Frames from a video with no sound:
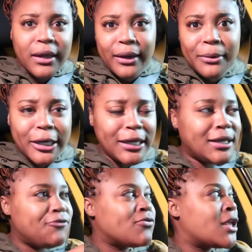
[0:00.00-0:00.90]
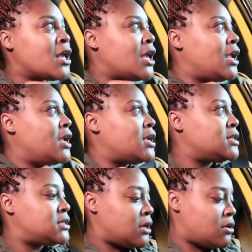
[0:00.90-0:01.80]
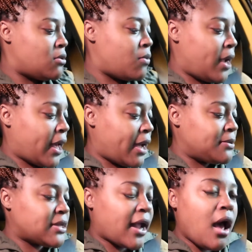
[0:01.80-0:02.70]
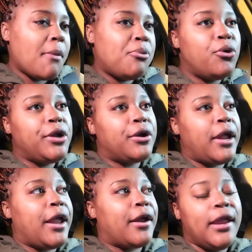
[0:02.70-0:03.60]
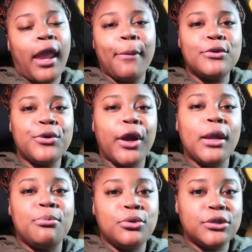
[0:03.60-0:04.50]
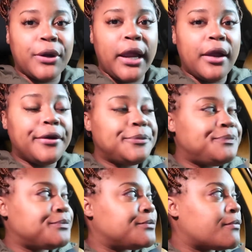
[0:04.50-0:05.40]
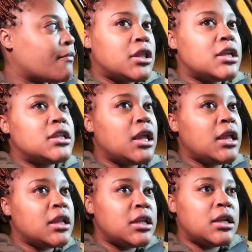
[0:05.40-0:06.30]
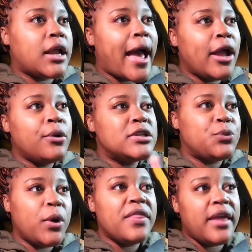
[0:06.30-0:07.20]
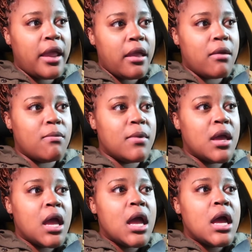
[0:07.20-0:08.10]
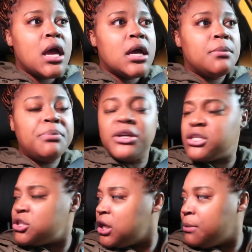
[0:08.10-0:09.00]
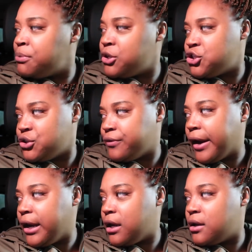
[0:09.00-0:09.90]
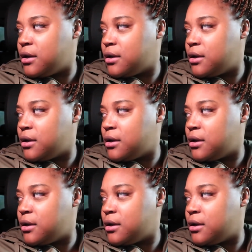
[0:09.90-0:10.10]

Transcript: Like, what? And so one guy was like, oh, pull your hair. And he came to her and he pulled her hair. And then the guy who was with him pushed you, right?